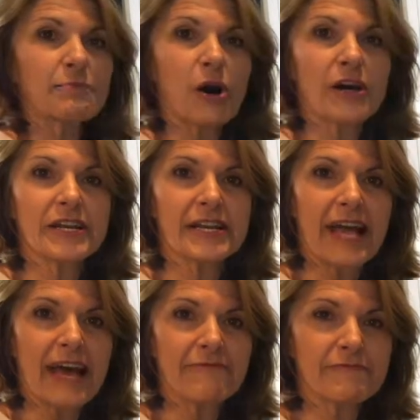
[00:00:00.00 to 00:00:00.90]
mine and
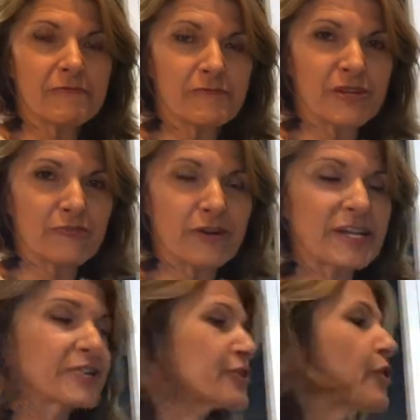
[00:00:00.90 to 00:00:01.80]
have it
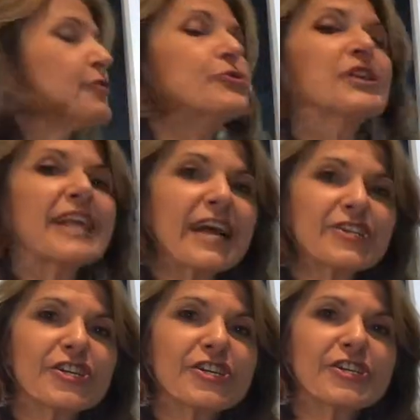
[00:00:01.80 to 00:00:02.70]
ready to go. You can
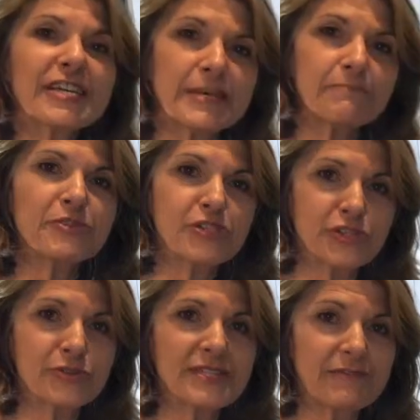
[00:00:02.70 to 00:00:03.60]
actually keep the
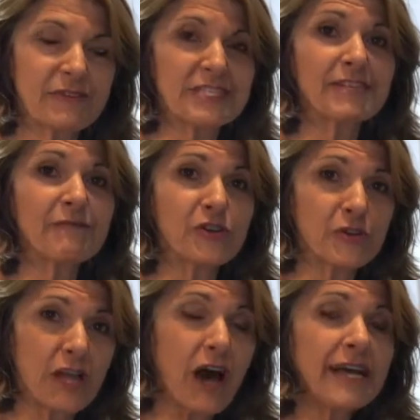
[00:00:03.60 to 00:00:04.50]
juice of this if you
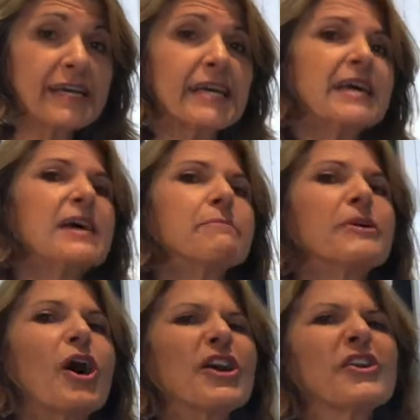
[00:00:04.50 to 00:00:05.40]
like,
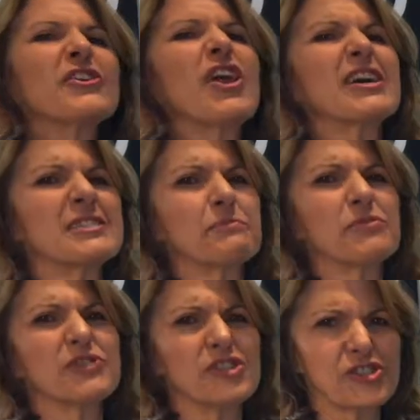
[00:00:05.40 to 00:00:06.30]
but I don't like to
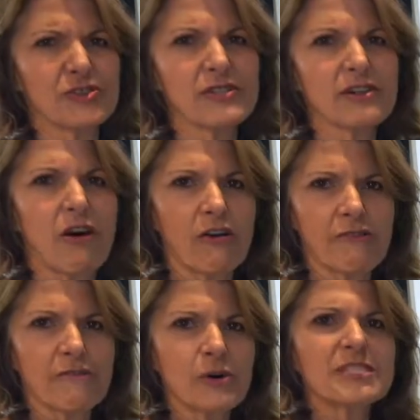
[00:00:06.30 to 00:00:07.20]
put the juice
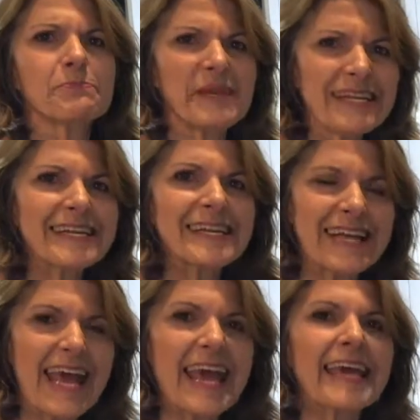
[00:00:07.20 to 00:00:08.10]
of what's been in a
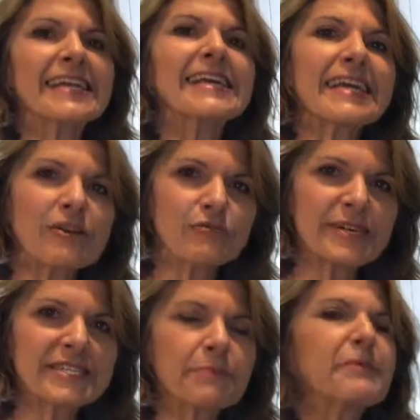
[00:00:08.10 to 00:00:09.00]
can in a
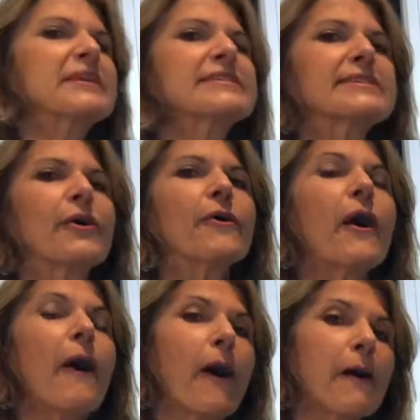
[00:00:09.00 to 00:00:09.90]
recipe, so
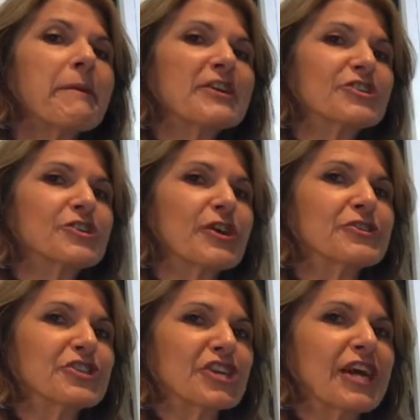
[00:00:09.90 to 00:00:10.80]
I'm actually
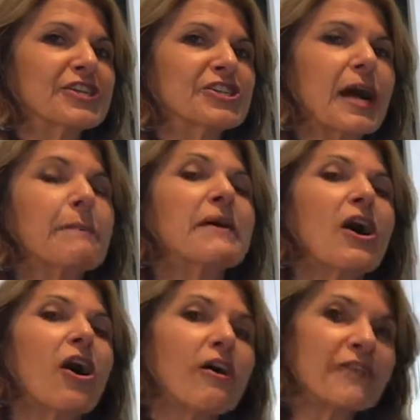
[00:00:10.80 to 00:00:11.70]
going to change it up.
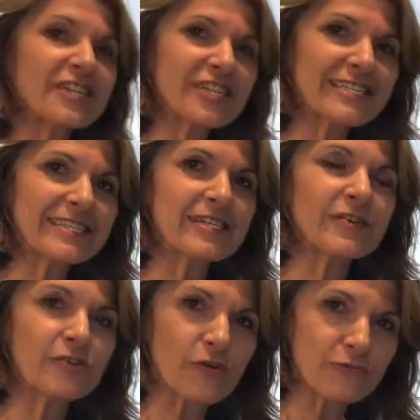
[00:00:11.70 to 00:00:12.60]
I've actually
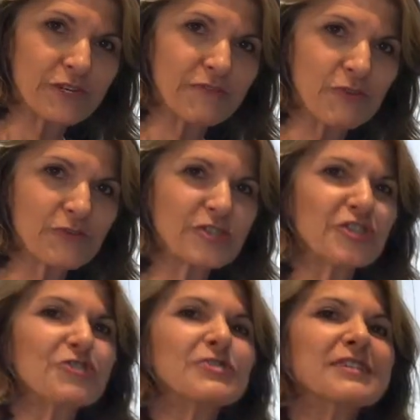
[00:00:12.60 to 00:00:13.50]
got rid of all the
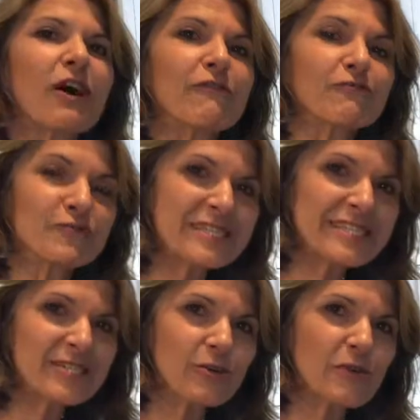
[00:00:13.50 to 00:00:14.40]
juice, I've
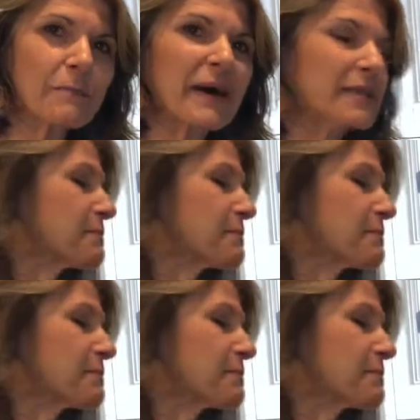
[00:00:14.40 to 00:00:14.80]
rinsed all the butter